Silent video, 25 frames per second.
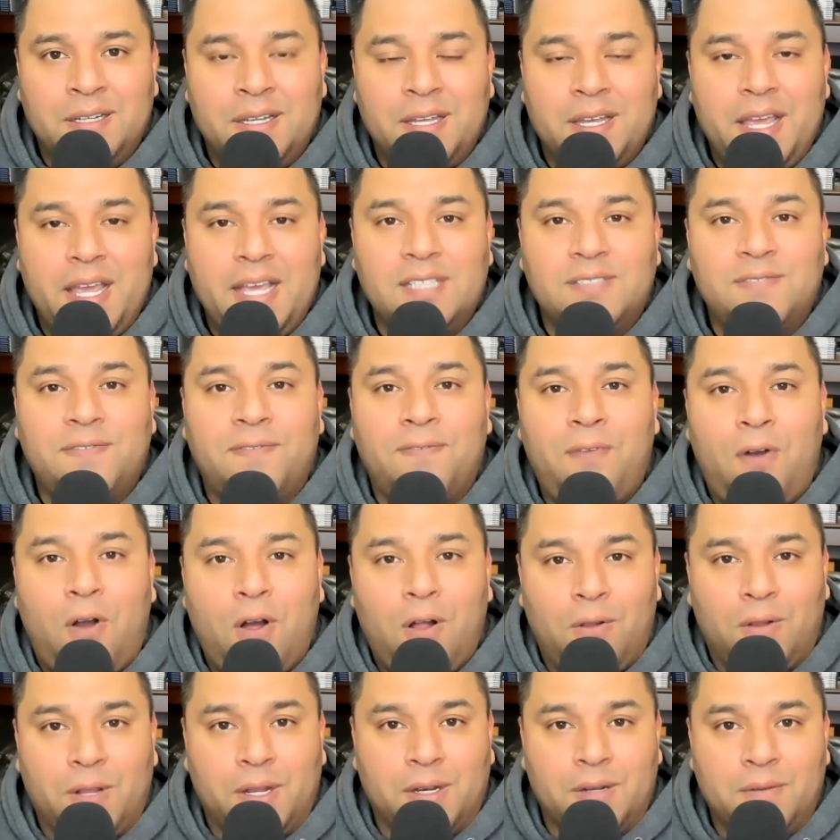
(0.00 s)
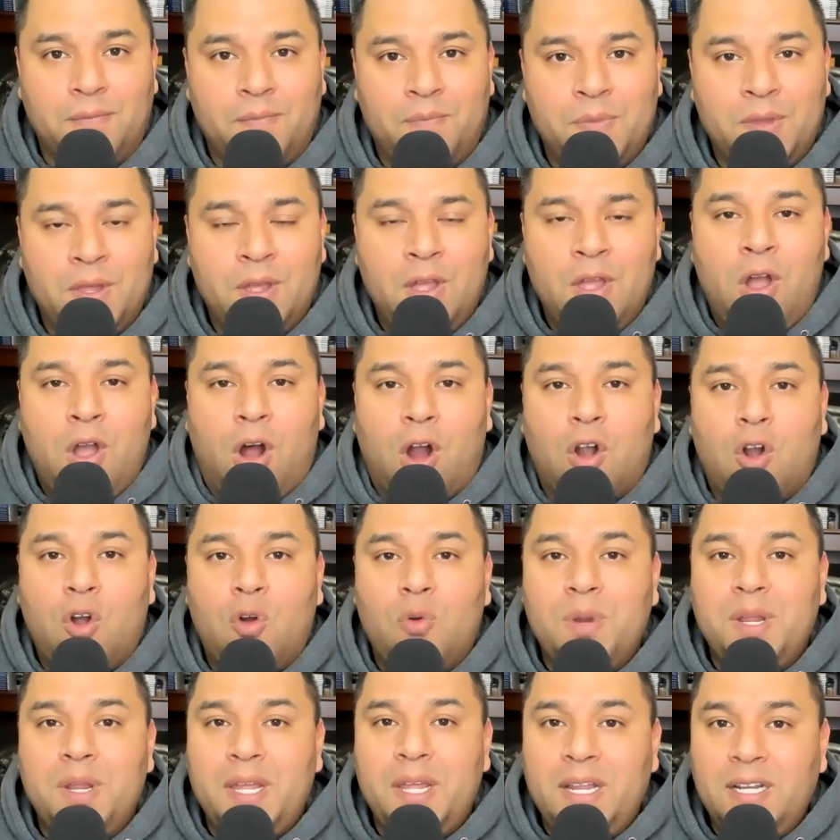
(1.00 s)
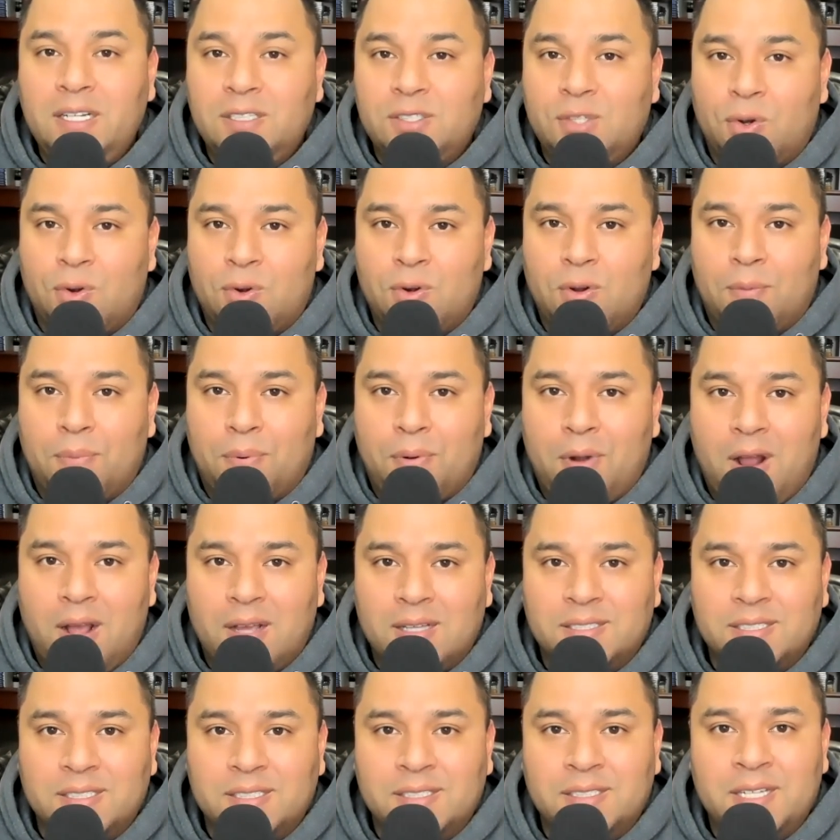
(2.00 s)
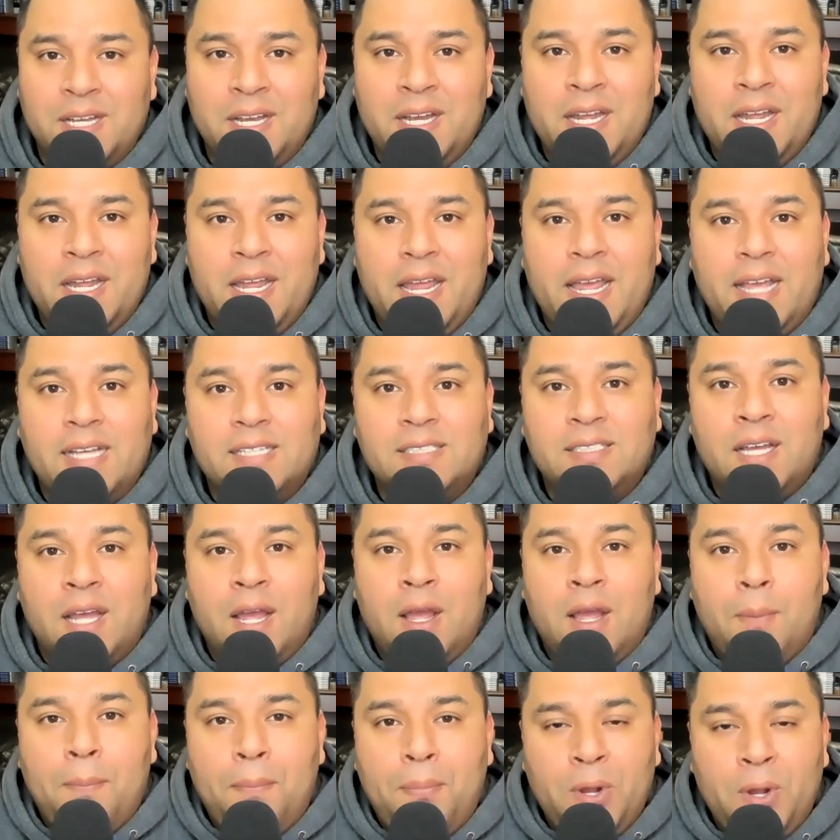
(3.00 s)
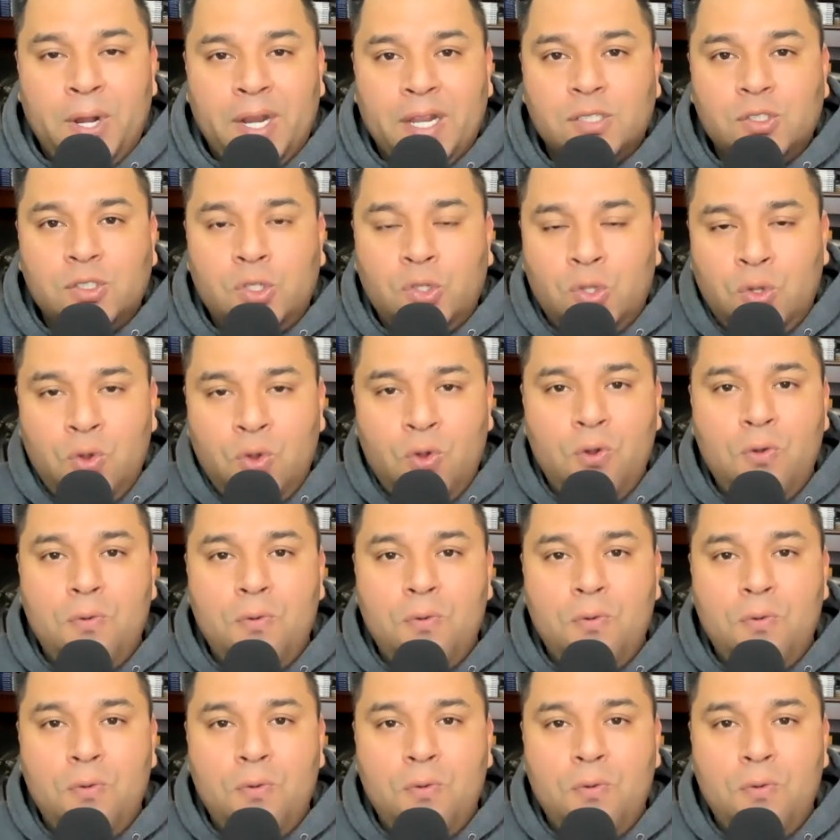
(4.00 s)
is falling. Our own internal process is putting too